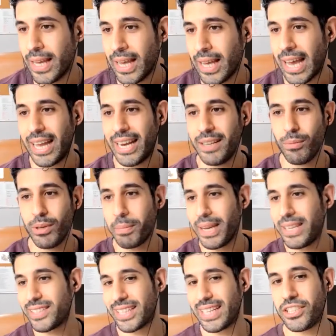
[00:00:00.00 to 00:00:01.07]
And we
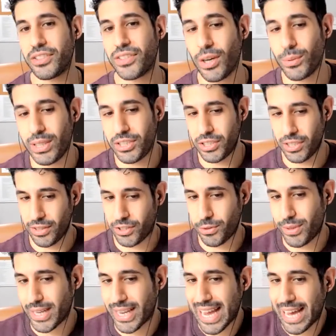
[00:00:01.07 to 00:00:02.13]
basically just hold each other to
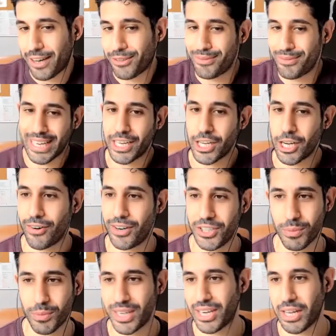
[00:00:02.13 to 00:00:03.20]
account, encourage
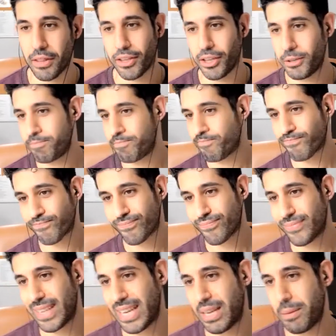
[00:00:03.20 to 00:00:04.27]
one another
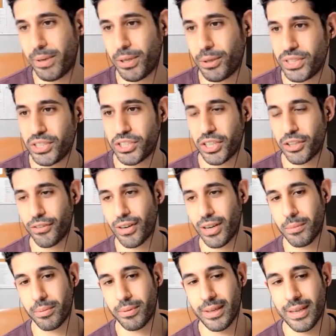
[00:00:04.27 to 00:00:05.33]
and build each other
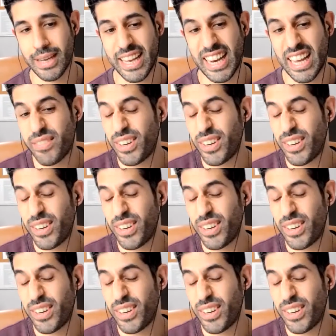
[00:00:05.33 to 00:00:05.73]
up and have a